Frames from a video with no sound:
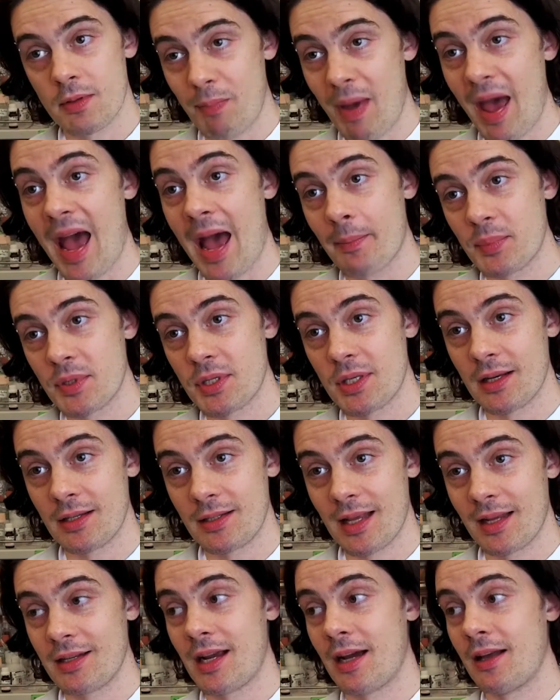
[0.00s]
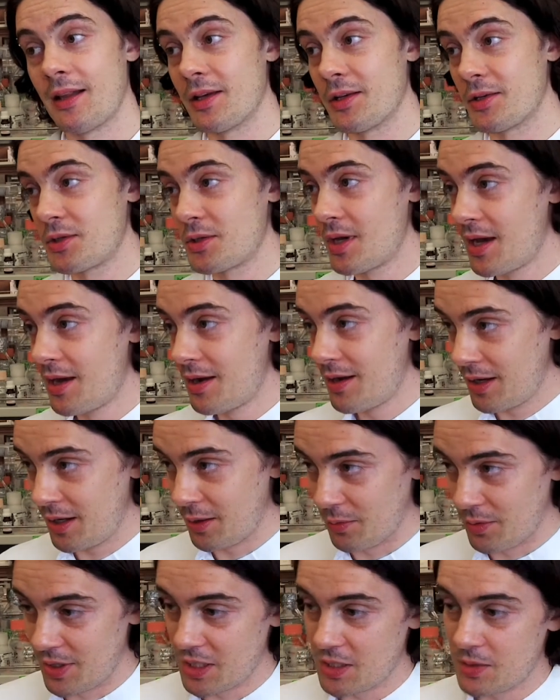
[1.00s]
maps that tell us,
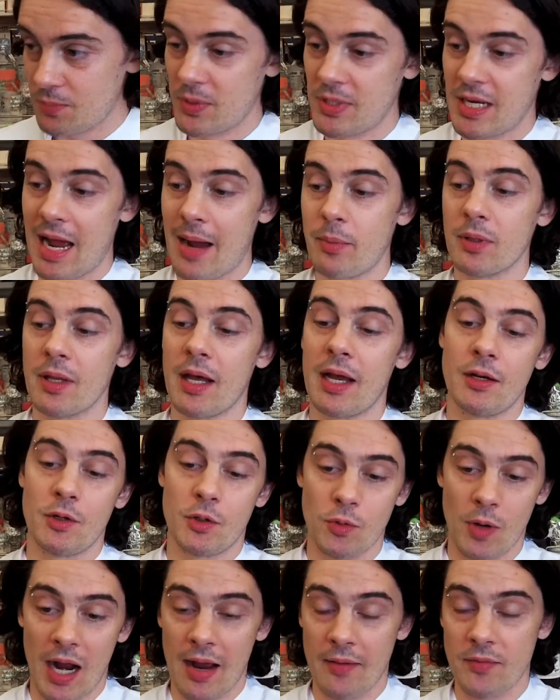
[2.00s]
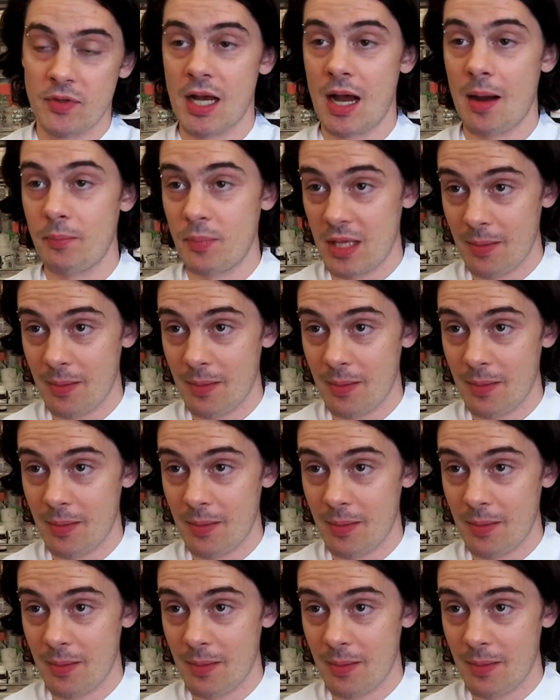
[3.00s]
this metabolite drives up